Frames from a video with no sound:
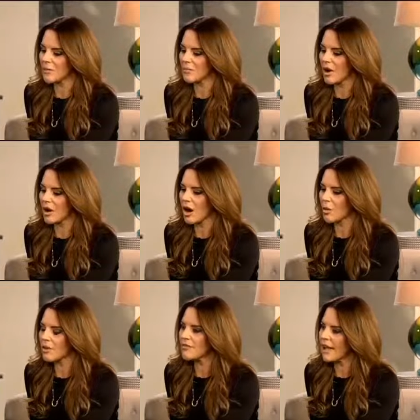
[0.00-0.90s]
um, are,
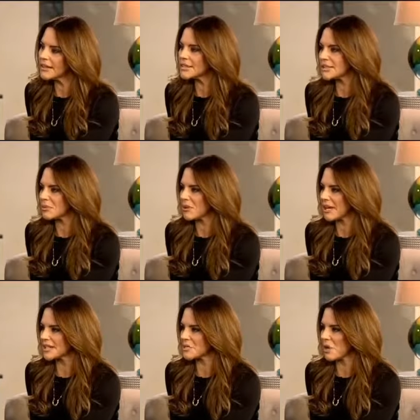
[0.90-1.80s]
are we finally to to the
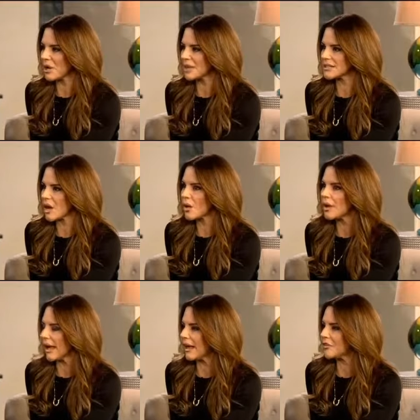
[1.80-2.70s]
place where it's
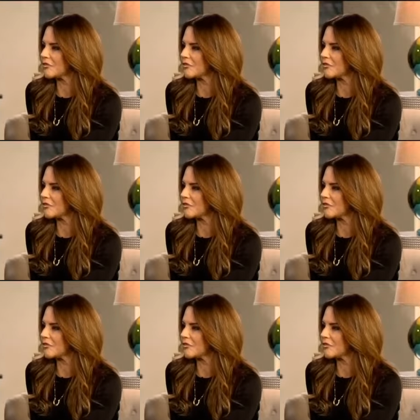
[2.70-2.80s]
okay